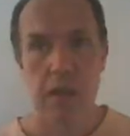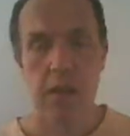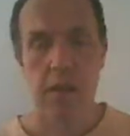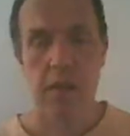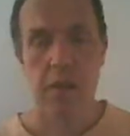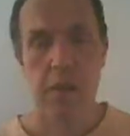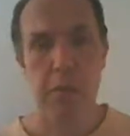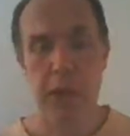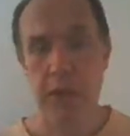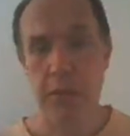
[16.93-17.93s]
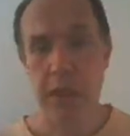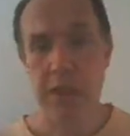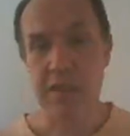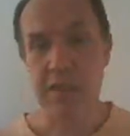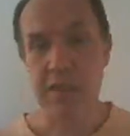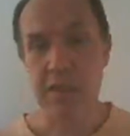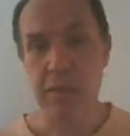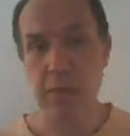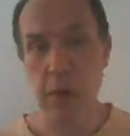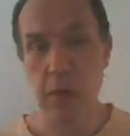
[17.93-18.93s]
There are many factors
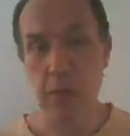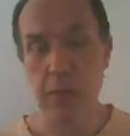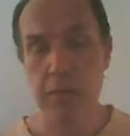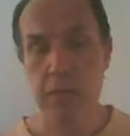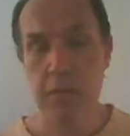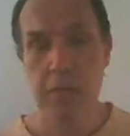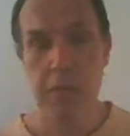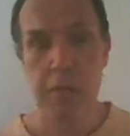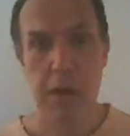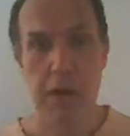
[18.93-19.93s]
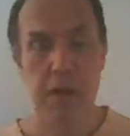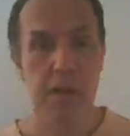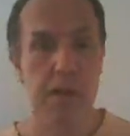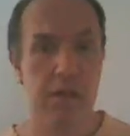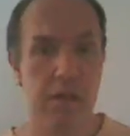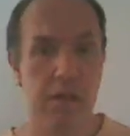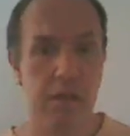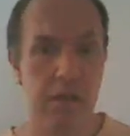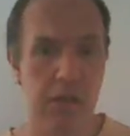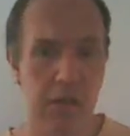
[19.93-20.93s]
involved, but
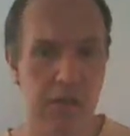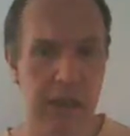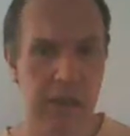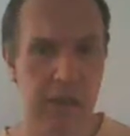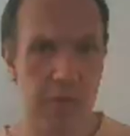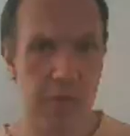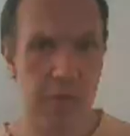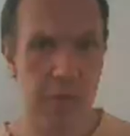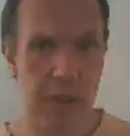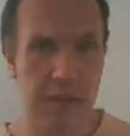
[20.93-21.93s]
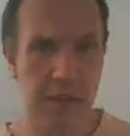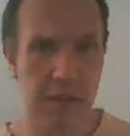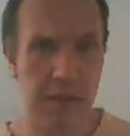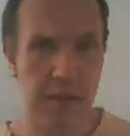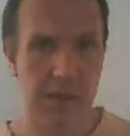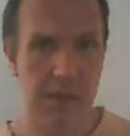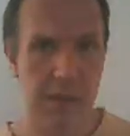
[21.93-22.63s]
you can do this.